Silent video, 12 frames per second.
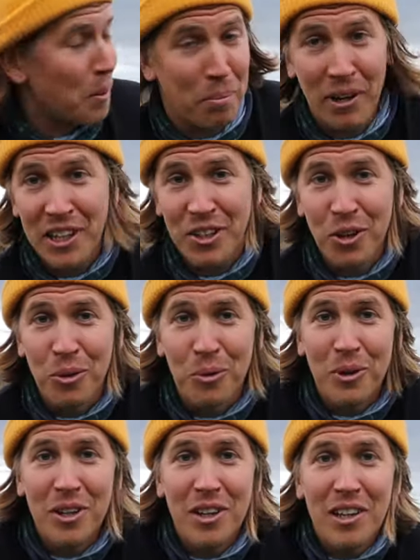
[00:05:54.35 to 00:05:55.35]
are pretty
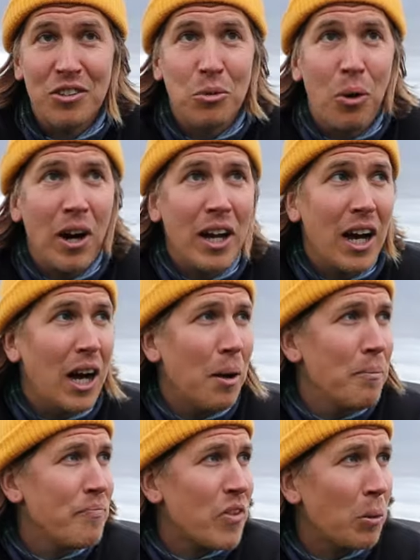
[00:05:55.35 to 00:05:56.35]
cool. It's quite,
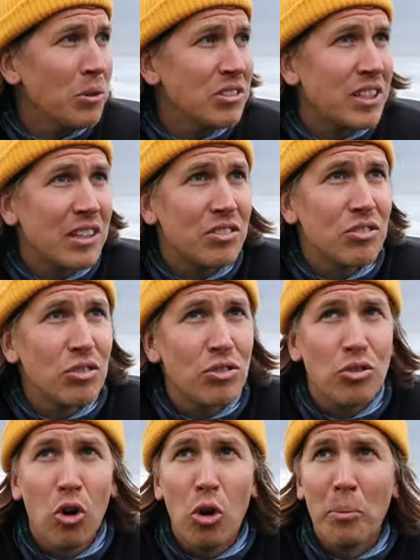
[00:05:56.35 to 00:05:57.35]
um, I wouldn't say it's
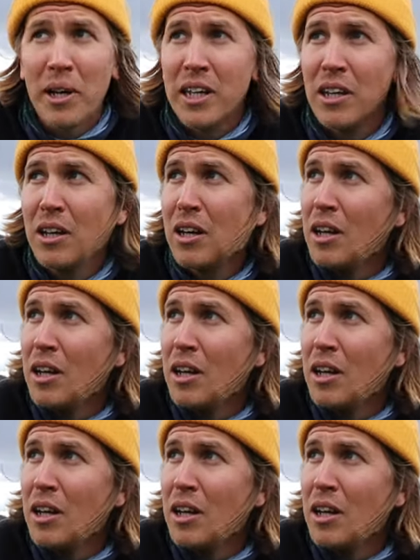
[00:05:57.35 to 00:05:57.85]
stormy,